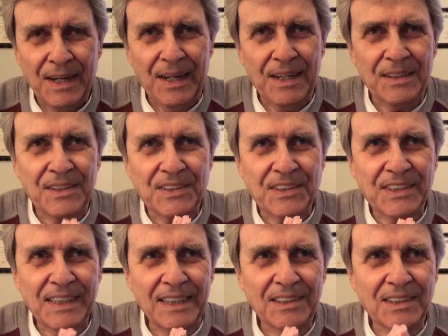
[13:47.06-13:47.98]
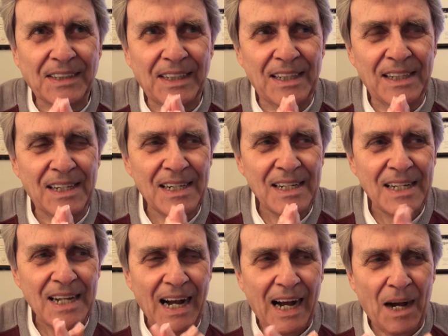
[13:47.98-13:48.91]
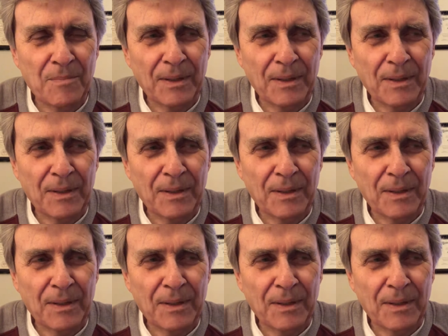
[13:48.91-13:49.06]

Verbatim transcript: In 60, I